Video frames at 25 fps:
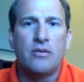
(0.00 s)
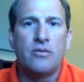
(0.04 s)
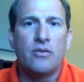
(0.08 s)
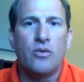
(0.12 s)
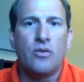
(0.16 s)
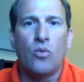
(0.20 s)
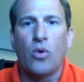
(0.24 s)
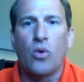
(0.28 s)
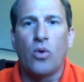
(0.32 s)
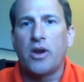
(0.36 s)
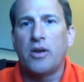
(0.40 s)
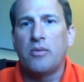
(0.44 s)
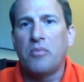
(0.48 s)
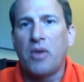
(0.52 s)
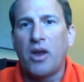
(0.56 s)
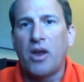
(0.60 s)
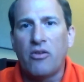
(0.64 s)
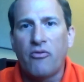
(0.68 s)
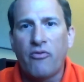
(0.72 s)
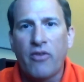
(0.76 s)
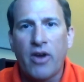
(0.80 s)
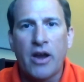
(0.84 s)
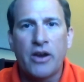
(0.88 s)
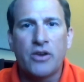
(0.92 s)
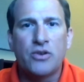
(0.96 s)
You work in
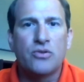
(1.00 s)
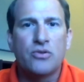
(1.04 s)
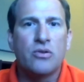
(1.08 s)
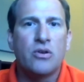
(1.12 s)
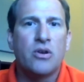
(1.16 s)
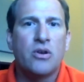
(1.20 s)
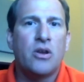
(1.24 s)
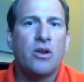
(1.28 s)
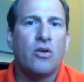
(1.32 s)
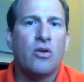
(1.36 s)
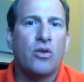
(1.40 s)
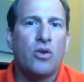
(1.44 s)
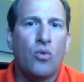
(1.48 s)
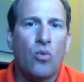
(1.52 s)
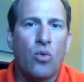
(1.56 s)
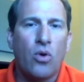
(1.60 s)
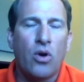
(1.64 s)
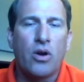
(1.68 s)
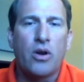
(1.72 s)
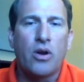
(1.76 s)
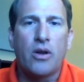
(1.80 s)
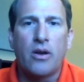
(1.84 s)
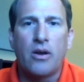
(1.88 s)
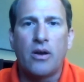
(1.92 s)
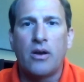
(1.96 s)
manufacturing or you
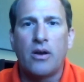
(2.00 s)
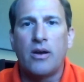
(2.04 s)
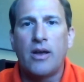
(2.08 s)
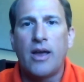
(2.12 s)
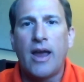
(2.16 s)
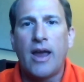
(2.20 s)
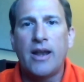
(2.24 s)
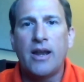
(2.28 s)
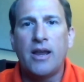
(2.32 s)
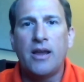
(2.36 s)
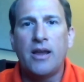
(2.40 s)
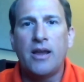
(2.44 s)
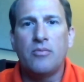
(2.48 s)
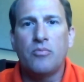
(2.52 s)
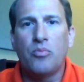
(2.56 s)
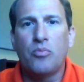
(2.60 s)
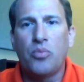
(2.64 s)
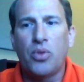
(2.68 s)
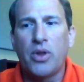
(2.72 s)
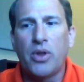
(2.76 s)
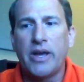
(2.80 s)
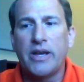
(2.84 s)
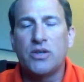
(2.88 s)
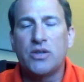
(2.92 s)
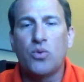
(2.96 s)
work any
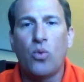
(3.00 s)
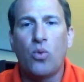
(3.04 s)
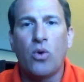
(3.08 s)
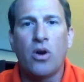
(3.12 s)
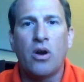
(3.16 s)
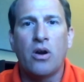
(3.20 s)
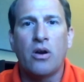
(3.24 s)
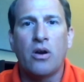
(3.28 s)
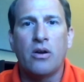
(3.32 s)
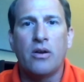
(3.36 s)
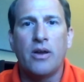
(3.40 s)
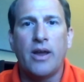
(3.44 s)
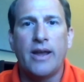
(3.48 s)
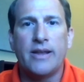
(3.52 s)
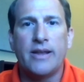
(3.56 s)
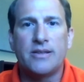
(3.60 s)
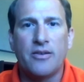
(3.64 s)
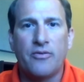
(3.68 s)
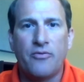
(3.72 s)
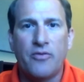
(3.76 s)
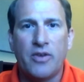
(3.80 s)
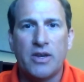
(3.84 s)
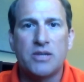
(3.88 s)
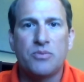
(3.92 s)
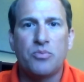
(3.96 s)
place where it's
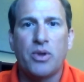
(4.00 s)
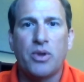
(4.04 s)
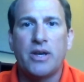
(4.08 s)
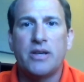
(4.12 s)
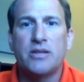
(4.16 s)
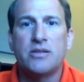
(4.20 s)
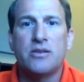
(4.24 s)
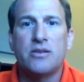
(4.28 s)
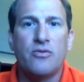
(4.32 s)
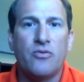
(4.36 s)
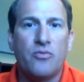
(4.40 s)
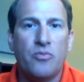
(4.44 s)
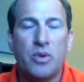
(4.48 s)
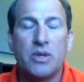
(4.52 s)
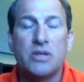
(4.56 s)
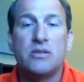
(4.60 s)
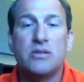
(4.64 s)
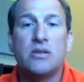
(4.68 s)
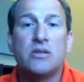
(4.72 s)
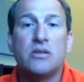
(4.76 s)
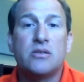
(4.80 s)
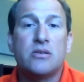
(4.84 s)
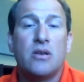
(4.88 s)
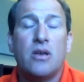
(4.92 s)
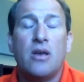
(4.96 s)
a fixed place of
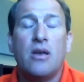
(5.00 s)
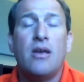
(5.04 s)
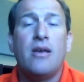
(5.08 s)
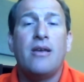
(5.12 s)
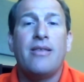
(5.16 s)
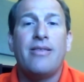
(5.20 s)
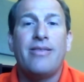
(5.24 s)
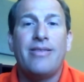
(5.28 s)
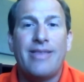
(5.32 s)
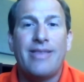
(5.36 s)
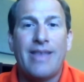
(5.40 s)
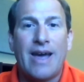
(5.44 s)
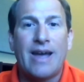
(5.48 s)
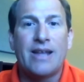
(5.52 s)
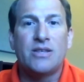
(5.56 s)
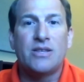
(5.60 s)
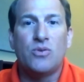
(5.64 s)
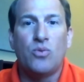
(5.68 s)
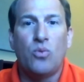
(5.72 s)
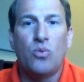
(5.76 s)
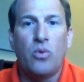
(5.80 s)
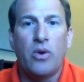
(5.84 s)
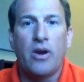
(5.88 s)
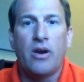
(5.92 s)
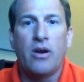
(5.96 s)
business,
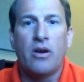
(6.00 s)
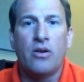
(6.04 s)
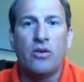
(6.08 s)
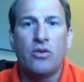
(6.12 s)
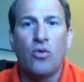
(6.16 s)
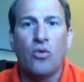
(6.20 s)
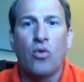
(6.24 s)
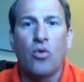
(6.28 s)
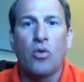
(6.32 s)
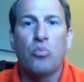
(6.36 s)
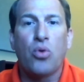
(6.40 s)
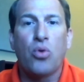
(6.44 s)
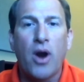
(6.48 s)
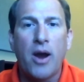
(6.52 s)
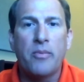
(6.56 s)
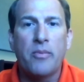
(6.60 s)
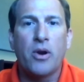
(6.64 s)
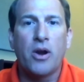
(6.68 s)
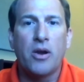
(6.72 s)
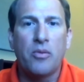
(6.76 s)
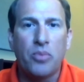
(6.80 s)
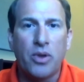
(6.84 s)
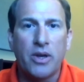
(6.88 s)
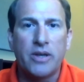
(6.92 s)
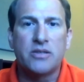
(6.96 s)
that's where your
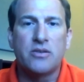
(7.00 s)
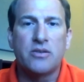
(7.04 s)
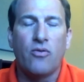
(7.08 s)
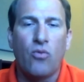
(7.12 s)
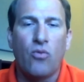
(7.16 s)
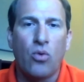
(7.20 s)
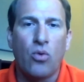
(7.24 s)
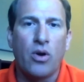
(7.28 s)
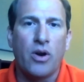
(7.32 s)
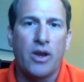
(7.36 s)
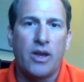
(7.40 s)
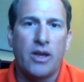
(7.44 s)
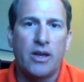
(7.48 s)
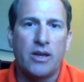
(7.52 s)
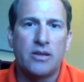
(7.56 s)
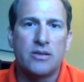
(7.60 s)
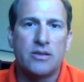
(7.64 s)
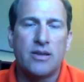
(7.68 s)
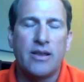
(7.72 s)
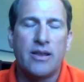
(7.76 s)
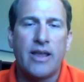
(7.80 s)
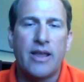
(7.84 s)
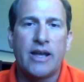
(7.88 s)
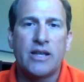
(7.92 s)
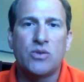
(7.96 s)
primary place of work
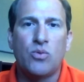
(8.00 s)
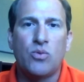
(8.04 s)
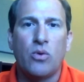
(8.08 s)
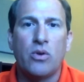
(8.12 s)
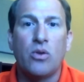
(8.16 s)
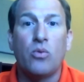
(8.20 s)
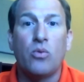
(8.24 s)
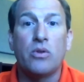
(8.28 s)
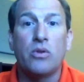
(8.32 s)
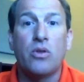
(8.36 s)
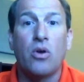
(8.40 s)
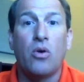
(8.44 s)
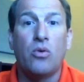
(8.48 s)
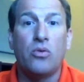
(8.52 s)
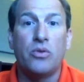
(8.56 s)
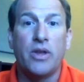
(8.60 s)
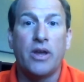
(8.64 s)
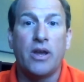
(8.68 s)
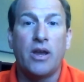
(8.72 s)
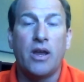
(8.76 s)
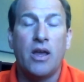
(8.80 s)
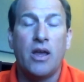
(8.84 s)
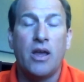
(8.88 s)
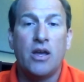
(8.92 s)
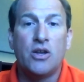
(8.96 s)
is. And that's
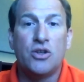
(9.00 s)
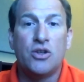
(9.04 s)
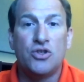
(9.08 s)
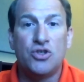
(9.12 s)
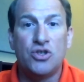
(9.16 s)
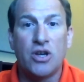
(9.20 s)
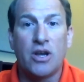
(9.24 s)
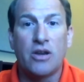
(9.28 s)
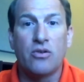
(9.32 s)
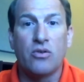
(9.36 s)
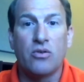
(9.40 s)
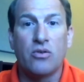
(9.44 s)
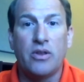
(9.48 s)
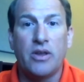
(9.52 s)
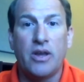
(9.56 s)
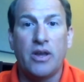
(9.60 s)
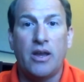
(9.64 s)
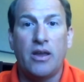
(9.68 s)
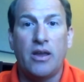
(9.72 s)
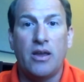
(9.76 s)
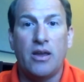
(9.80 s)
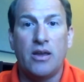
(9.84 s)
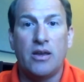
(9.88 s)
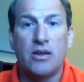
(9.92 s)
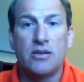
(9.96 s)
withholding
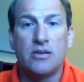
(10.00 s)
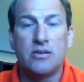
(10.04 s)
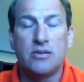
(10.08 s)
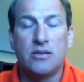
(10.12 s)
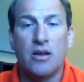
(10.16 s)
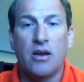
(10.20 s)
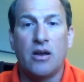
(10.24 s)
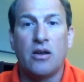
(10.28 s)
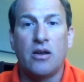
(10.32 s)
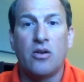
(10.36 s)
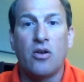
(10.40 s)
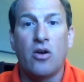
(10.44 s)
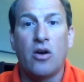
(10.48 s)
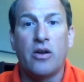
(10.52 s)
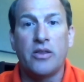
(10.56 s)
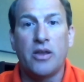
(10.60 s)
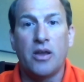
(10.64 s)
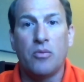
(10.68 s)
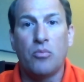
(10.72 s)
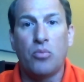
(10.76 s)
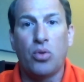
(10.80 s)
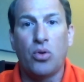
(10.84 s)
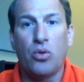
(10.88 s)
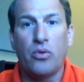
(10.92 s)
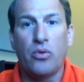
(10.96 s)
generally is done on
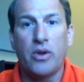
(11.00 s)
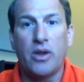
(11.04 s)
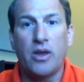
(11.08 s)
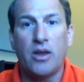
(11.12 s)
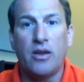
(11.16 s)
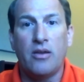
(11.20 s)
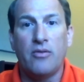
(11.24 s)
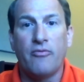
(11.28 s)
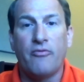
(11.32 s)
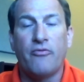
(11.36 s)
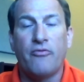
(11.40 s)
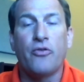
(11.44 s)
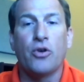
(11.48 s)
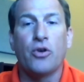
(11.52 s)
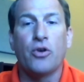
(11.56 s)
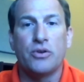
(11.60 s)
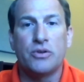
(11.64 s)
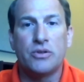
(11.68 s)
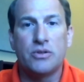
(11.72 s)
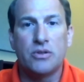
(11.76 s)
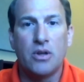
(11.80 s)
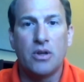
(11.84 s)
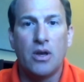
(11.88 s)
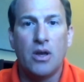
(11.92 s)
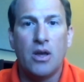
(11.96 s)
the employee
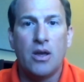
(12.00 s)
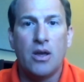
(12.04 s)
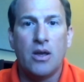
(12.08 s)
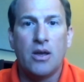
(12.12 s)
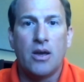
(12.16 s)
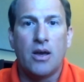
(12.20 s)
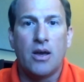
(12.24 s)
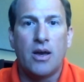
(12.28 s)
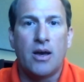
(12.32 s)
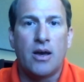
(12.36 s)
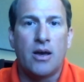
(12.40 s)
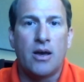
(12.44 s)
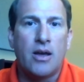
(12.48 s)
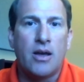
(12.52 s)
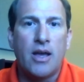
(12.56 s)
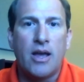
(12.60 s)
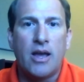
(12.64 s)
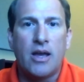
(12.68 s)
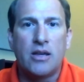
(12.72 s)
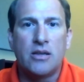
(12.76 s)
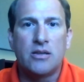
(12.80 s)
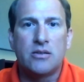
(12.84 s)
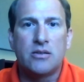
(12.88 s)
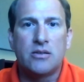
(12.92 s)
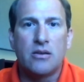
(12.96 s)
first.
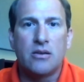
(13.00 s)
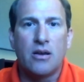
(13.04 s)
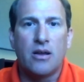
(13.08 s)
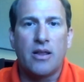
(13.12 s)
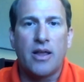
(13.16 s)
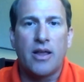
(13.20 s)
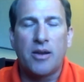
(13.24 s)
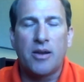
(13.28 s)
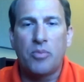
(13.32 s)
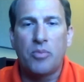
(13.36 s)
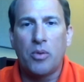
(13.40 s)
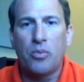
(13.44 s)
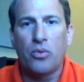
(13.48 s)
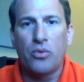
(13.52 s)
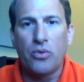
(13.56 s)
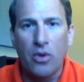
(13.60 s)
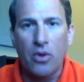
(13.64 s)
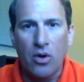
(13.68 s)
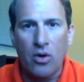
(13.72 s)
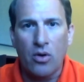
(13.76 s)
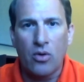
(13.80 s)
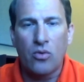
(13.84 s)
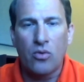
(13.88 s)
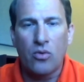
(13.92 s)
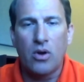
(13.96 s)
As a lot of people
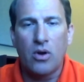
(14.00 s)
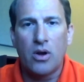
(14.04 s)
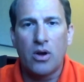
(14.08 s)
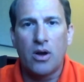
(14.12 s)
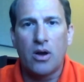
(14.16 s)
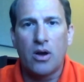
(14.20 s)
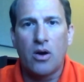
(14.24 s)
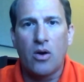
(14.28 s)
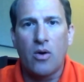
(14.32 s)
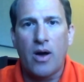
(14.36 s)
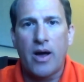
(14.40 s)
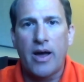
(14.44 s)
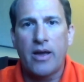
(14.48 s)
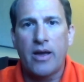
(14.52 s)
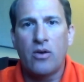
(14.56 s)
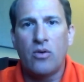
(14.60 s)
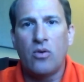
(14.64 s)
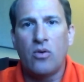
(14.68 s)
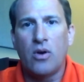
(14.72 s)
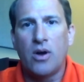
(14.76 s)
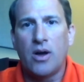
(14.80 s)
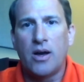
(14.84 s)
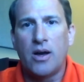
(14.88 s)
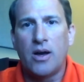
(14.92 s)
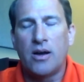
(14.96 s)
know,
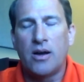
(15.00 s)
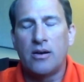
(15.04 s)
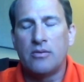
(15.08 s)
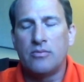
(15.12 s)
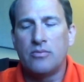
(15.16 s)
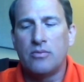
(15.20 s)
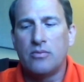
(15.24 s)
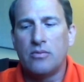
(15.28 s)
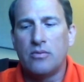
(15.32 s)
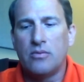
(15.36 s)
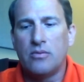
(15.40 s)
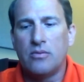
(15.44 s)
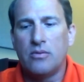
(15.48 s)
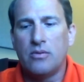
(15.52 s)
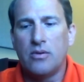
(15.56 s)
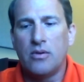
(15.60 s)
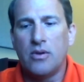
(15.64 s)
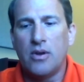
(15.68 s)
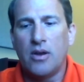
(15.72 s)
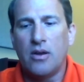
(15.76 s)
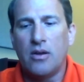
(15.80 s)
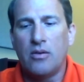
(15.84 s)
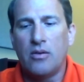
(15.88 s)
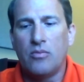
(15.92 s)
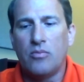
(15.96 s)
Ohio
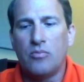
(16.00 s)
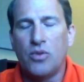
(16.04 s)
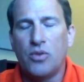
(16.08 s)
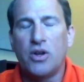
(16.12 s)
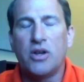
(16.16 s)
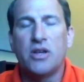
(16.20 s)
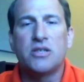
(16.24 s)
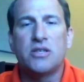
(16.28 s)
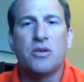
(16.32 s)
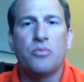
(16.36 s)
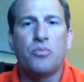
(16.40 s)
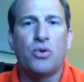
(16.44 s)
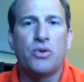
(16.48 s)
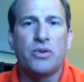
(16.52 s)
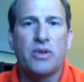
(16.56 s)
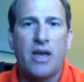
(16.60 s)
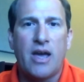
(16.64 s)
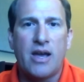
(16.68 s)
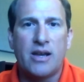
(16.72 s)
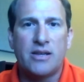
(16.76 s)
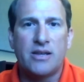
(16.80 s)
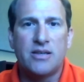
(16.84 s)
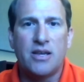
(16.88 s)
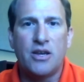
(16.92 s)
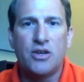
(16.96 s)
municipal
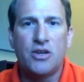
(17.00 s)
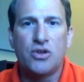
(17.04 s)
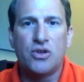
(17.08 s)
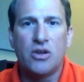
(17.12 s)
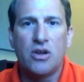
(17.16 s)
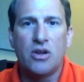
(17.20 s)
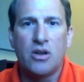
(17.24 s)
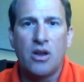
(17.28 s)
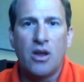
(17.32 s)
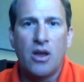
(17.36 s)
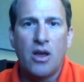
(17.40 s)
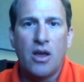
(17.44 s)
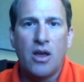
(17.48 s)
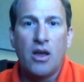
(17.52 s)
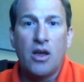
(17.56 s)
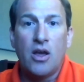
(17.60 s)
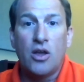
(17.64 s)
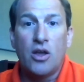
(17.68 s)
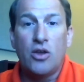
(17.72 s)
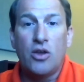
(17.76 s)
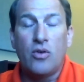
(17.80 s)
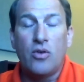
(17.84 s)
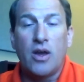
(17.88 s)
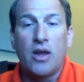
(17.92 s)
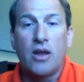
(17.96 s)
taxation,
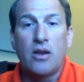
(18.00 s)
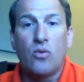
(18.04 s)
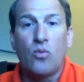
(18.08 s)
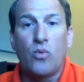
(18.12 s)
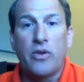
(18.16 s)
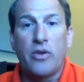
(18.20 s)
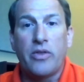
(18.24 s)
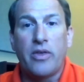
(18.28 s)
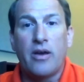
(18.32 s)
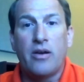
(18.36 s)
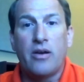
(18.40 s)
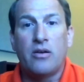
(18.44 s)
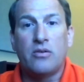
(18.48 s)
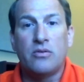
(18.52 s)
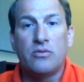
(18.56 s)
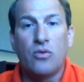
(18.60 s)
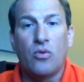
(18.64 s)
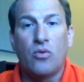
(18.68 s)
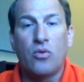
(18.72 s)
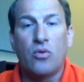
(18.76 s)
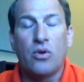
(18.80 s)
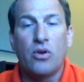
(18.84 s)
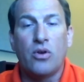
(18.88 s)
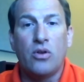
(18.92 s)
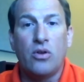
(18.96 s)
you get withheld
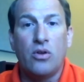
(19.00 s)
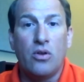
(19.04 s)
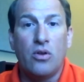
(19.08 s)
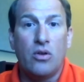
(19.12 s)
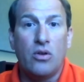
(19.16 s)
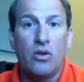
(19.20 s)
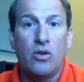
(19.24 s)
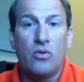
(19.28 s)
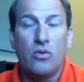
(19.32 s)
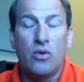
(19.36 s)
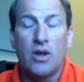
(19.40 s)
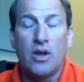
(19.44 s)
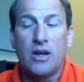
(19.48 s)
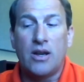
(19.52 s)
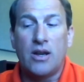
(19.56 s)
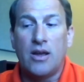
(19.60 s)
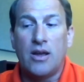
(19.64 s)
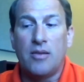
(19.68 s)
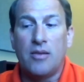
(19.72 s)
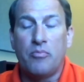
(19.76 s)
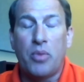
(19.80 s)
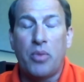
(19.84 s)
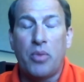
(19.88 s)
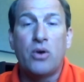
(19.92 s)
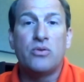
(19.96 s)
or you get
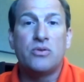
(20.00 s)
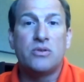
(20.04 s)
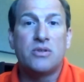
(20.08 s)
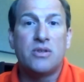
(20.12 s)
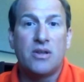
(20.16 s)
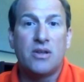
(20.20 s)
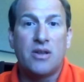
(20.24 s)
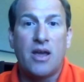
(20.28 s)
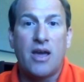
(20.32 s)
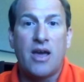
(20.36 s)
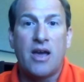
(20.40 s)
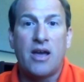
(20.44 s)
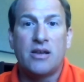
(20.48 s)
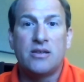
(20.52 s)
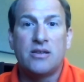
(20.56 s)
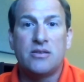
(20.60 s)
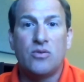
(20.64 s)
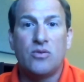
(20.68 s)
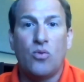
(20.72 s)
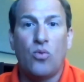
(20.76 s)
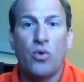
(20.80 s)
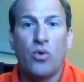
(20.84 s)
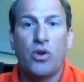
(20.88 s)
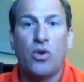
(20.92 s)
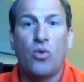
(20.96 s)
imposed the
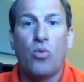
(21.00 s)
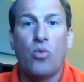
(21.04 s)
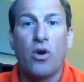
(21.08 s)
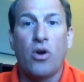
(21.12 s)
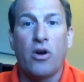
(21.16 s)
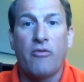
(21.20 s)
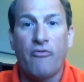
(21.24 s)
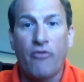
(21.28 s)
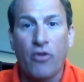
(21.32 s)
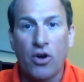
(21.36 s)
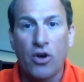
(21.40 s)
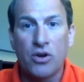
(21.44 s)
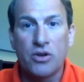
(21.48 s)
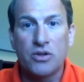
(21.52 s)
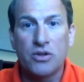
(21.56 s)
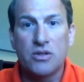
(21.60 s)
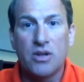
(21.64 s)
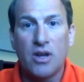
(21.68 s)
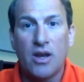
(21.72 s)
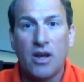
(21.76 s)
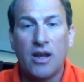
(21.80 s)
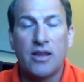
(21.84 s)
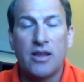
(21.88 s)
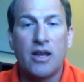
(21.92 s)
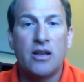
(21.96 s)
tax where you work
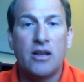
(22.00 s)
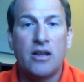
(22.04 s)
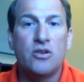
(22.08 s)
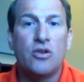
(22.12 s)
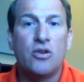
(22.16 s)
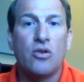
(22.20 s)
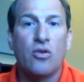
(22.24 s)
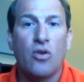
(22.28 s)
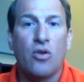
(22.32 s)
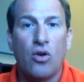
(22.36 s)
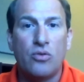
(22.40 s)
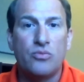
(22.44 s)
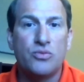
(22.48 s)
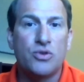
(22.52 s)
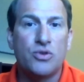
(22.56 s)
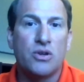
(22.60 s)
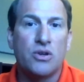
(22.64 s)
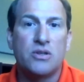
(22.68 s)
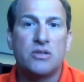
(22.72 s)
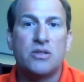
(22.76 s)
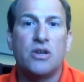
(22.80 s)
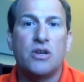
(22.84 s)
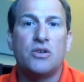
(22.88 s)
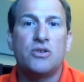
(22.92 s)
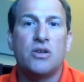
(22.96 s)
first and then to your home
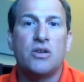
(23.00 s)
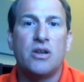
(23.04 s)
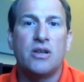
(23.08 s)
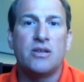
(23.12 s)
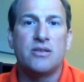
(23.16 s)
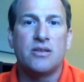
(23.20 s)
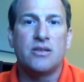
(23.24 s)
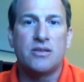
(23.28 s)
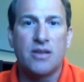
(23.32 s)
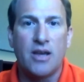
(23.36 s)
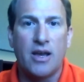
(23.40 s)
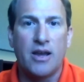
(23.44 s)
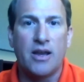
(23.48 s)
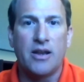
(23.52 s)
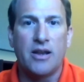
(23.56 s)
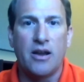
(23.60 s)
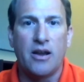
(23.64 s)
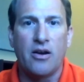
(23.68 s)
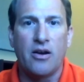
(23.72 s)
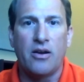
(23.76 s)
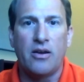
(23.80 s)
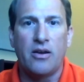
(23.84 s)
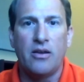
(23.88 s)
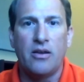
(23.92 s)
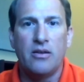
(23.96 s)
jurisdiction as a
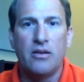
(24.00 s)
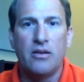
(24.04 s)
secondary